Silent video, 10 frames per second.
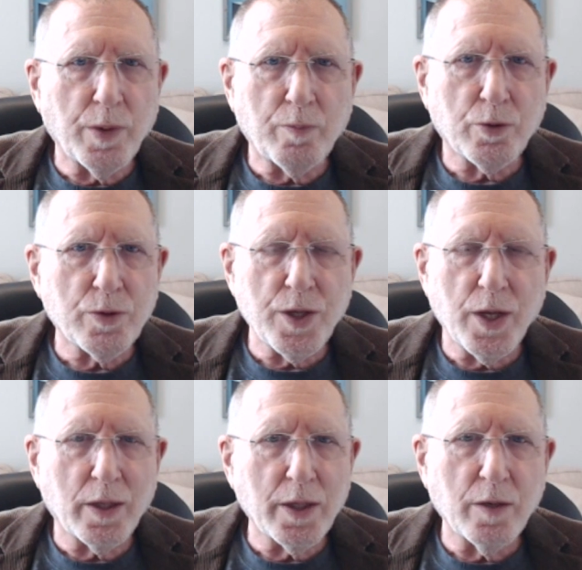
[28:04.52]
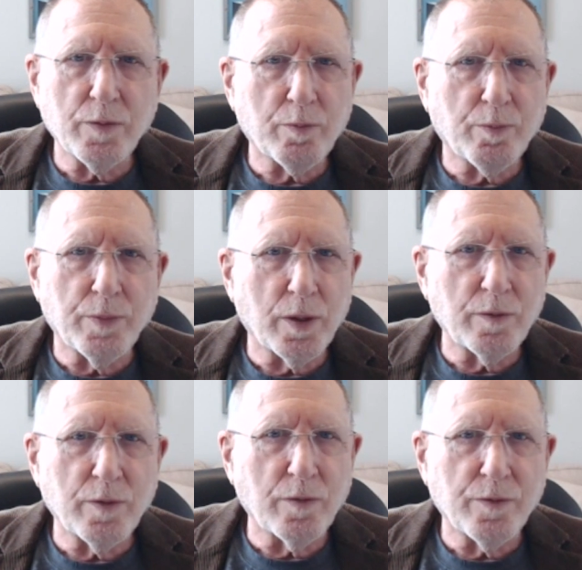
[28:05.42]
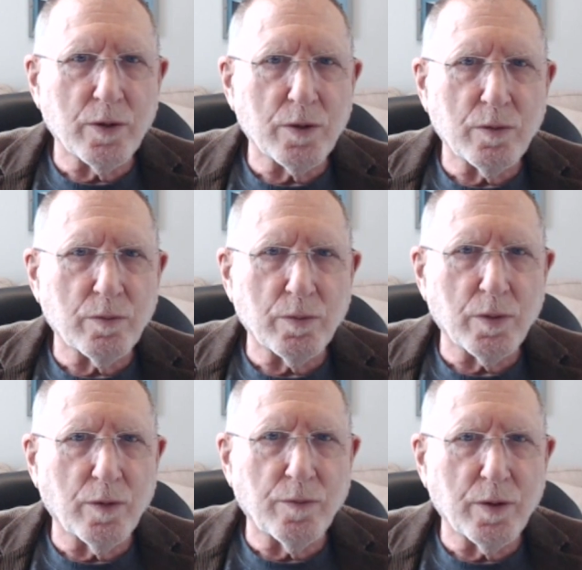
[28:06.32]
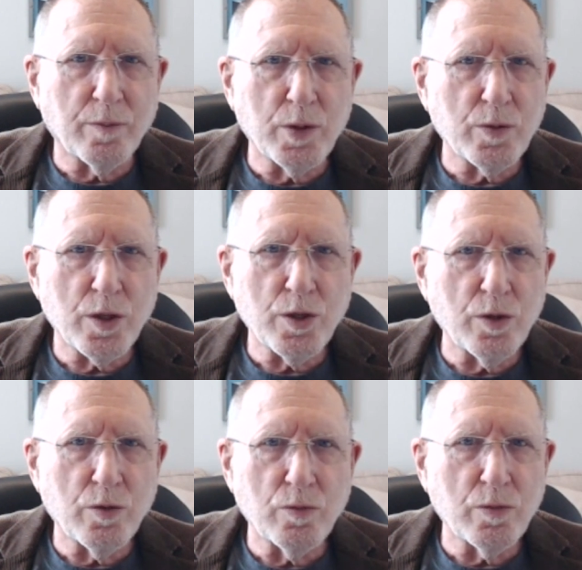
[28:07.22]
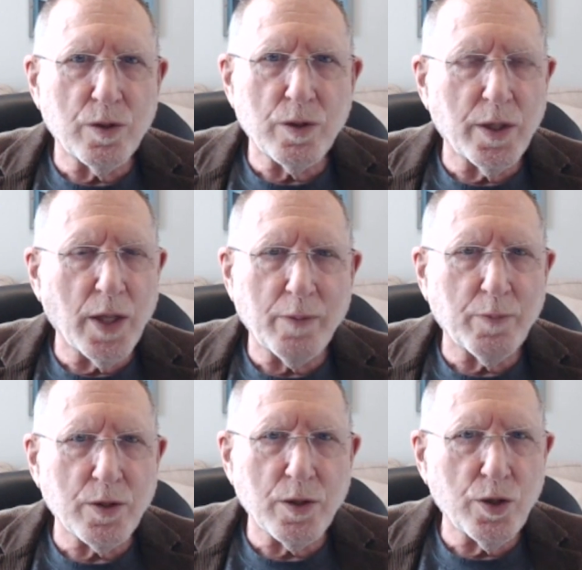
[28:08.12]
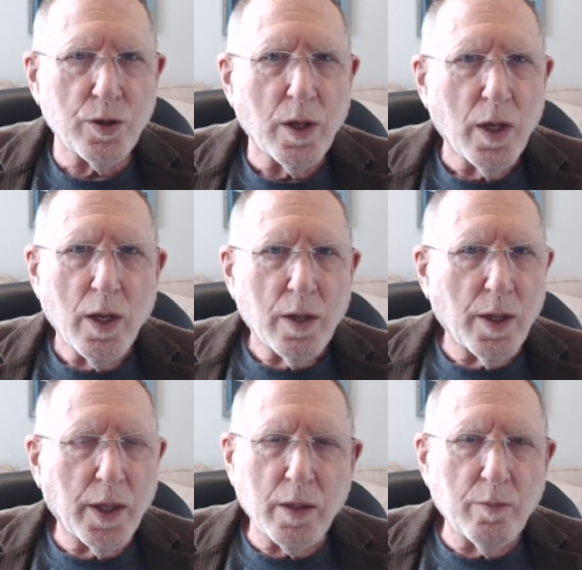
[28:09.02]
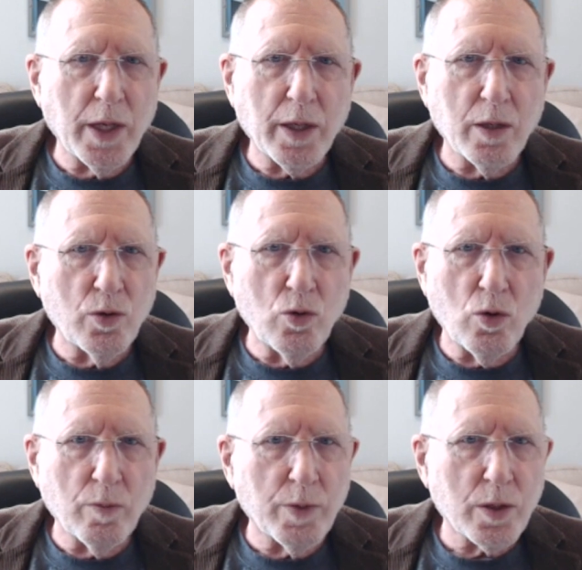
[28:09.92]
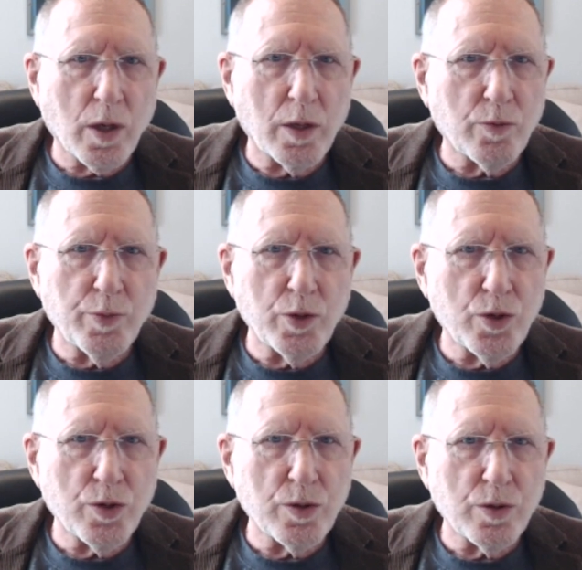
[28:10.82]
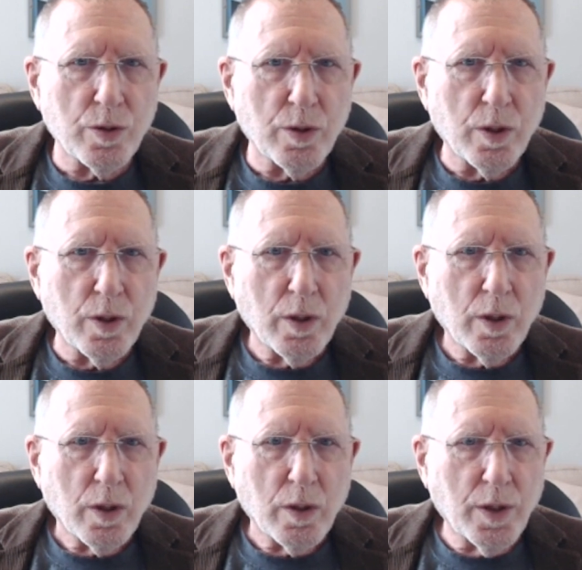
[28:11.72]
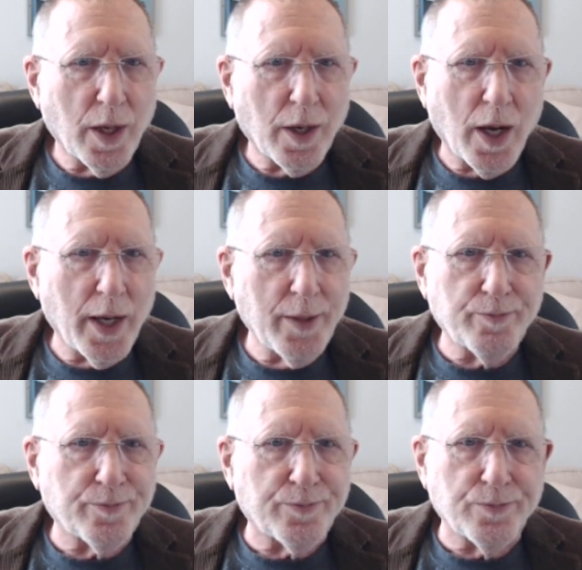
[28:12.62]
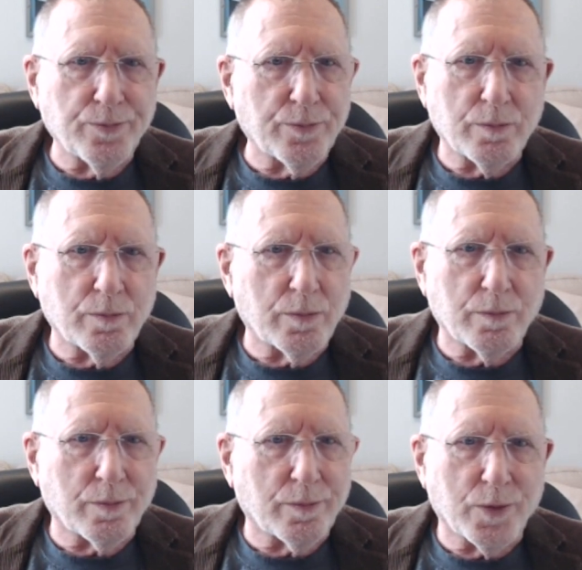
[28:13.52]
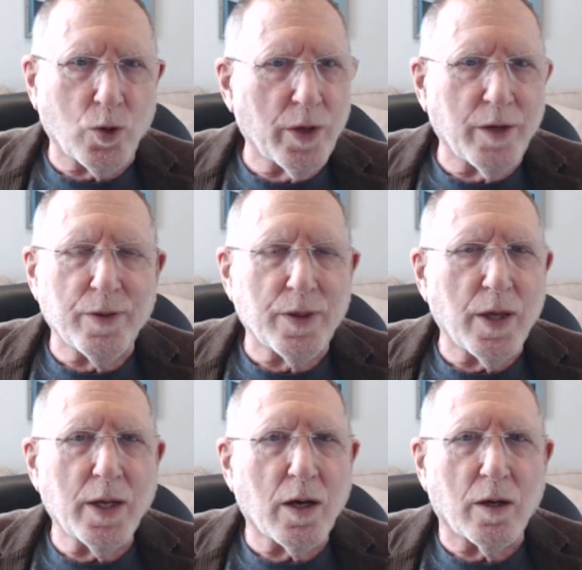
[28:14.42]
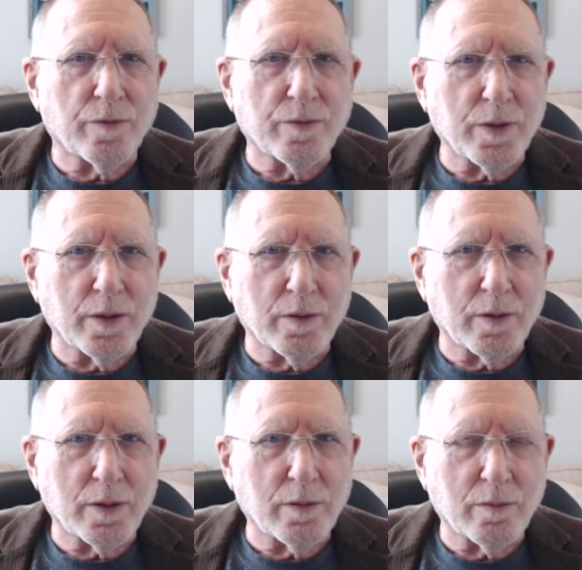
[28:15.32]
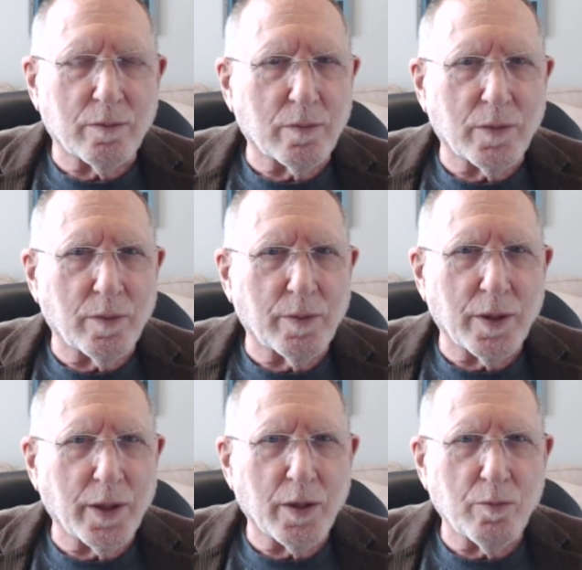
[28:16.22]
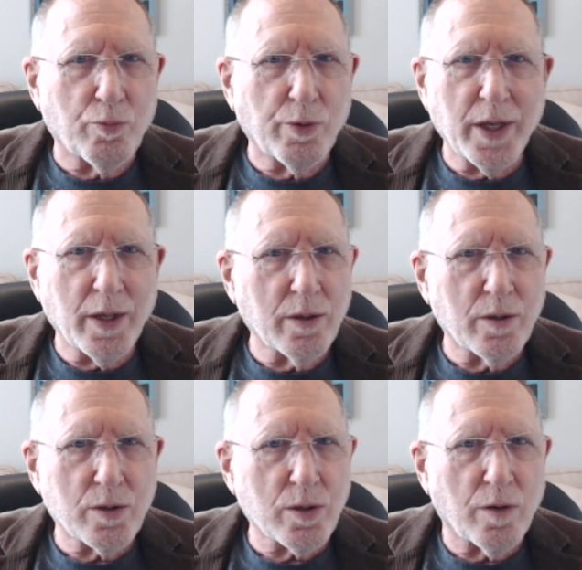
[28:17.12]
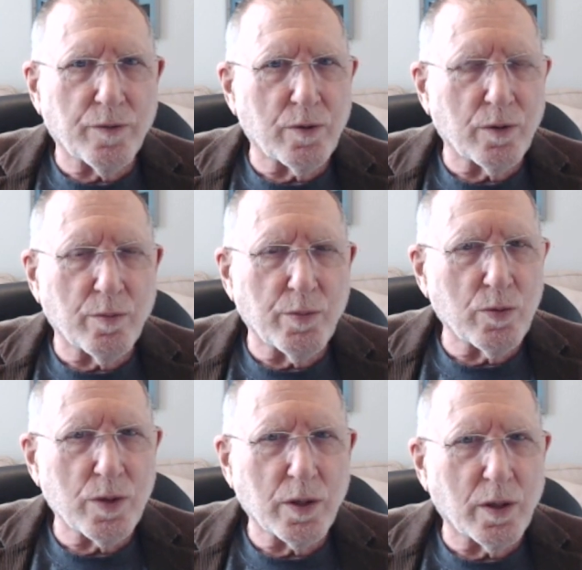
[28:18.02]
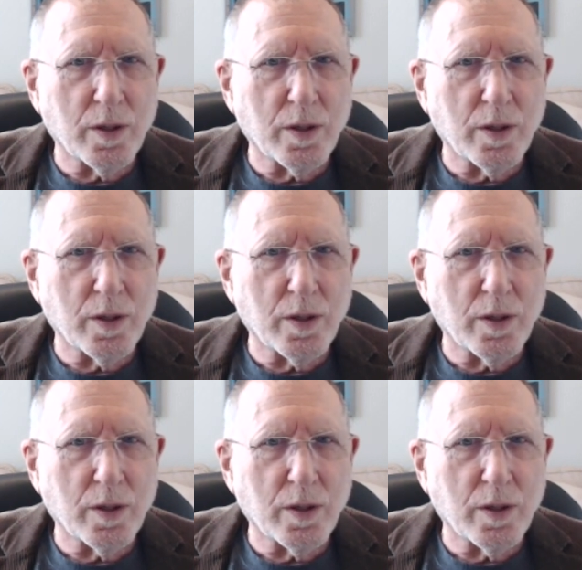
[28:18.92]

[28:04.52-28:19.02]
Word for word: the personality of the musician who is in that position. They can make enormous contributions that I don't even think of. That they can bring stuff to the music